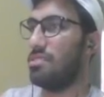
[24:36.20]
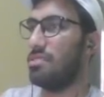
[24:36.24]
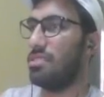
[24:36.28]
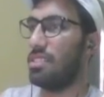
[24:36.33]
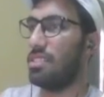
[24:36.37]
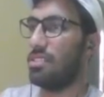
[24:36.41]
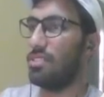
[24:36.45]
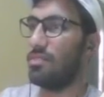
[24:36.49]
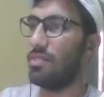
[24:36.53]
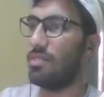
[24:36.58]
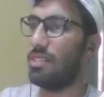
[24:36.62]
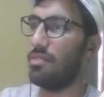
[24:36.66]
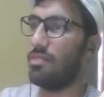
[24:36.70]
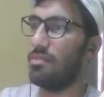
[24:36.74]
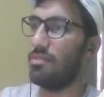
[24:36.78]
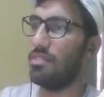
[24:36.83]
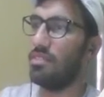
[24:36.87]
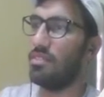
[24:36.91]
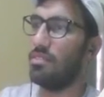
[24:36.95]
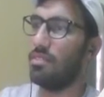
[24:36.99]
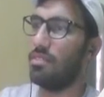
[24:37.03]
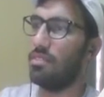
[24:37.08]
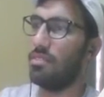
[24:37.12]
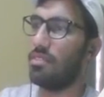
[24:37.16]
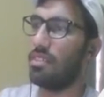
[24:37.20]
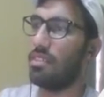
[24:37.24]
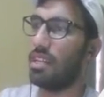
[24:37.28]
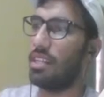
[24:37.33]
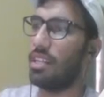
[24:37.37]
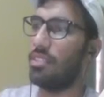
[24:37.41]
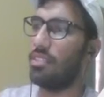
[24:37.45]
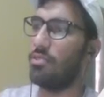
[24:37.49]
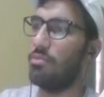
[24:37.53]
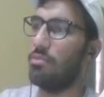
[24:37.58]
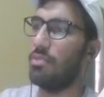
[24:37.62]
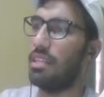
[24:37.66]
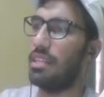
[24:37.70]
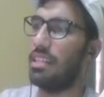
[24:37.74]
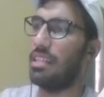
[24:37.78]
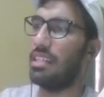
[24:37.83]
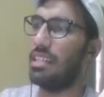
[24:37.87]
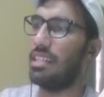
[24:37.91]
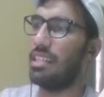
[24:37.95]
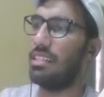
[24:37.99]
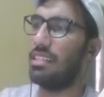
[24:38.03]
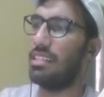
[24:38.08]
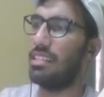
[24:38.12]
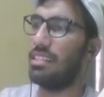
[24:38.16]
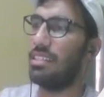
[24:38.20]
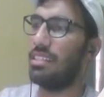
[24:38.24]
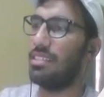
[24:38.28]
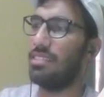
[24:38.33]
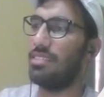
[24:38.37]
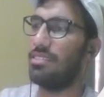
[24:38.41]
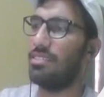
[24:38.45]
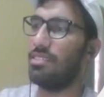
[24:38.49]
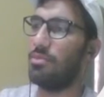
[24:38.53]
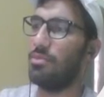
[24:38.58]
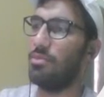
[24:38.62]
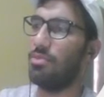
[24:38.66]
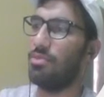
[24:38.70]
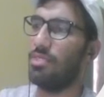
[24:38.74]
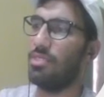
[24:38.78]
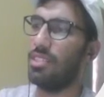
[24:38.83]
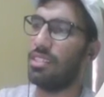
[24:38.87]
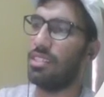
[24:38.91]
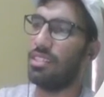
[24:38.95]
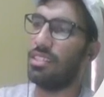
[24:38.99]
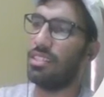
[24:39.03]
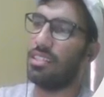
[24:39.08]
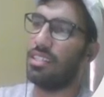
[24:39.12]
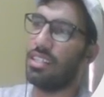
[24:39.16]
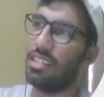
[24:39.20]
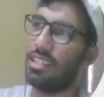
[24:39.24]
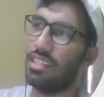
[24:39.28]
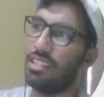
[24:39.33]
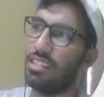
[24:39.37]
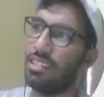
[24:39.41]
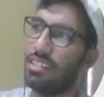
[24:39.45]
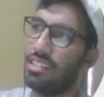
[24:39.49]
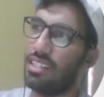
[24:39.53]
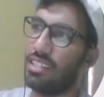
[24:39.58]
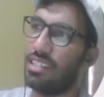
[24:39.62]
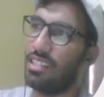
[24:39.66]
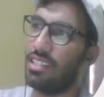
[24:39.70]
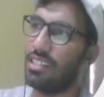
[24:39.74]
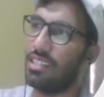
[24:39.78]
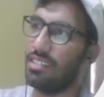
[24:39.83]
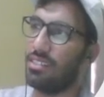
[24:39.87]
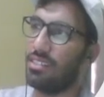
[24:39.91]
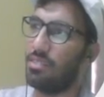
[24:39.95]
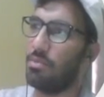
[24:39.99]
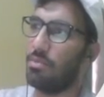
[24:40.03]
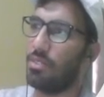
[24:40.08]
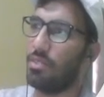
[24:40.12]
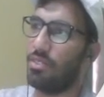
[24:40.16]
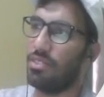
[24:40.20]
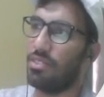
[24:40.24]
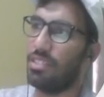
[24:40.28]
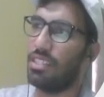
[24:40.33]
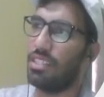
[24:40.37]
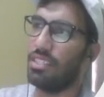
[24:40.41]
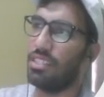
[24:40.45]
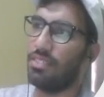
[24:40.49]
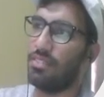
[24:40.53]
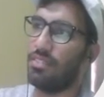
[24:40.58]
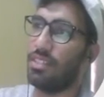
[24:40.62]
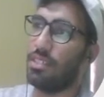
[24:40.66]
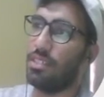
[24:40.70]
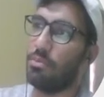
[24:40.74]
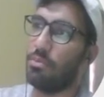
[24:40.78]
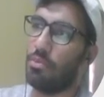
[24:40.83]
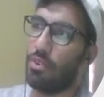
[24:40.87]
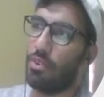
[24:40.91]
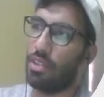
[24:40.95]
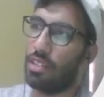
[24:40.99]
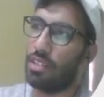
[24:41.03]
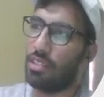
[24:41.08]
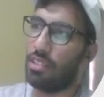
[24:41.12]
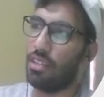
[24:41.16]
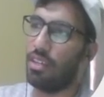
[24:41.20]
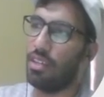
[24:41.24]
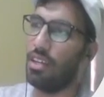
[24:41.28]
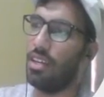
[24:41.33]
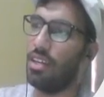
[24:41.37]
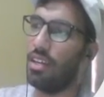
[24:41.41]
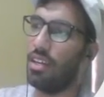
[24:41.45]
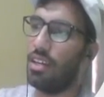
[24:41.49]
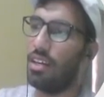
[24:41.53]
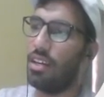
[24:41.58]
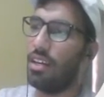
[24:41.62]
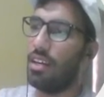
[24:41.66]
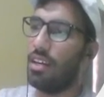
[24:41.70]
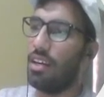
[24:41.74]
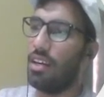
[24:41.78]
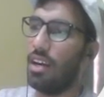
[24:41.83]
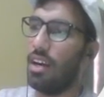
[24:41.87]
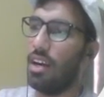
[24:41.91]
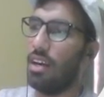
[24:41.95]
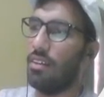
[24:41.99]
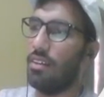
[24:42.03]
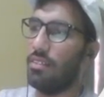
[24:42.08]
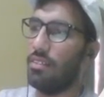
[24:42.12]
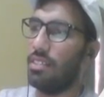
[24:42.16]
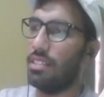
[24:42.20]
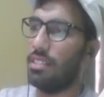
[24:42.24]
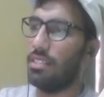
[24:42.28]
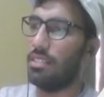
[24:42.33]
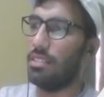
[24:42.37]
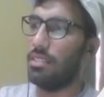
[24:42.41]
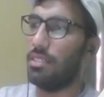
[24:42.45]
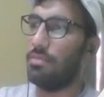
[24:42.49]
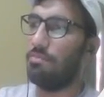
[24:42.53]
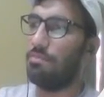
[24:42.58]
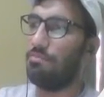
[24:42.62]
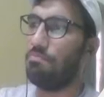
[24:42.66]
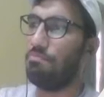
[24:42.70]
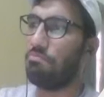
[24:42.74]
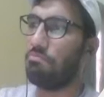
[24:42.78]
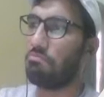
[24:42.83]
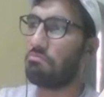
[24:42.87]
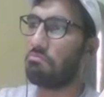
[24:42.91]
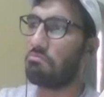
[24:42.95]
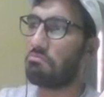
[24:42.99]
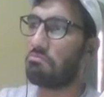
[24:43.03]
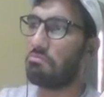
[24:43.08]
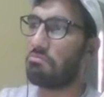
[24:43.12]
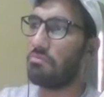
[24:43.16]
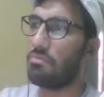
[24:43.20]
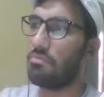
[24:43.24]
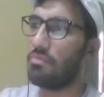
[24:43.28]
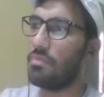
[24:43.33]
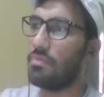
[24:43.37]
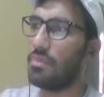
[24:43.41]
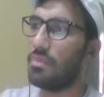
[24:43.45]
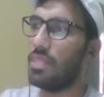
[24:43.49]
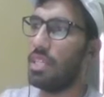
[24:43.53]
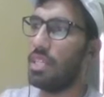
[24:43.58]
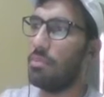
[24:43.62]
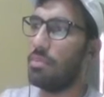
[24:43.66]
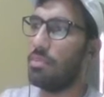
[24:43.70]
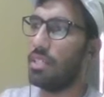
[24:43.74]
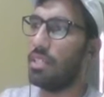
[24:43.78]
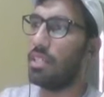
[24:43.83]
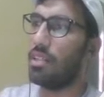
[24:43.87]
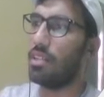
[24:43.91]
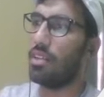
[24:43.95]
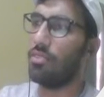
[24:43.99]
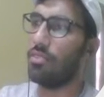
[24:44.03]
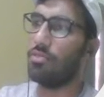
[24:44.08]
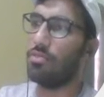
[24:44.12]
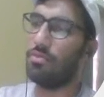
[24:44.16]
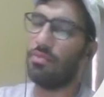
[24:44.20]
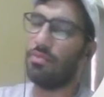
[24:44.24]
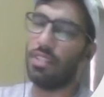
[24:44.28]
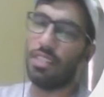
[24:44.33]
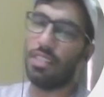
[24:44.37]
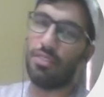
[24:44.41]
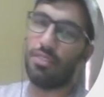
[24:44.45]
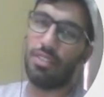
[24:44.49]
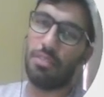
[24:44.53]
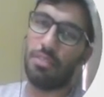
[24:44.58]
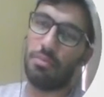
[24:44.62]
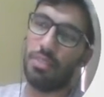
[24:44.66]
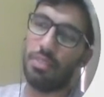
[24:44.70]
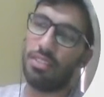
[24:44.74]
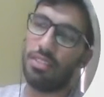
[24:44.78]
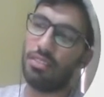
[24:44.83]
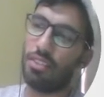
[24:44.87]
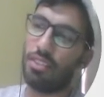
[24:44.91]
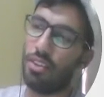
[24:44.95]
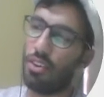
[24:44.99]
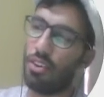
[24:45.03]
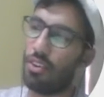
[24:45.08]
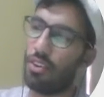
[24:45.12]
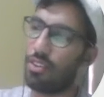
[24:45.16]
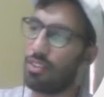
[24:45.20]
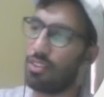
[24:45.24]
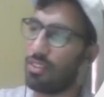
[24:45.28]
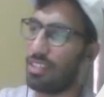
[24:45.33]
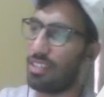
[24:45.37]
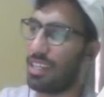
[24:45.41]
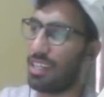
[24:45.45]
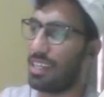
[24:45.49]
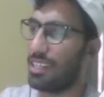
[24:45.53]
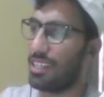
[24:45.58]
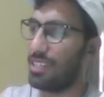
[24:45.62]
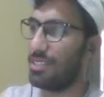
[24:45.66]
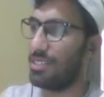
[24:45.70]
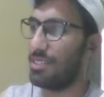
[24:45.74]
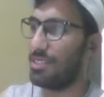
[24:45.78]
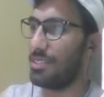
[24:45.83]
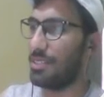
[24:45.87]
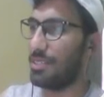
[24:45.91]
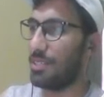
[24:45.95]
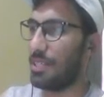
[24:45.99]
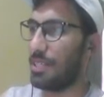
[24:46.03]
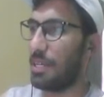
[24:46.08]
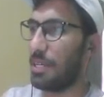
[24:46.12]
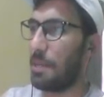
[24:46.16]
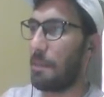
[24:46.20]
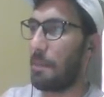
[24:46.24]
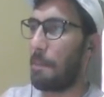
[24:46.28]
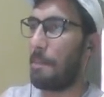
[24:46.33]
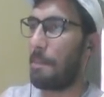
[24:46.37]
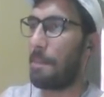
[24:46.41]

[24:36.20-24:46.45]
that's why we try to maintain the distribution in the training set and test set, because that is very important. Our median house value depends a lot on that. Okay,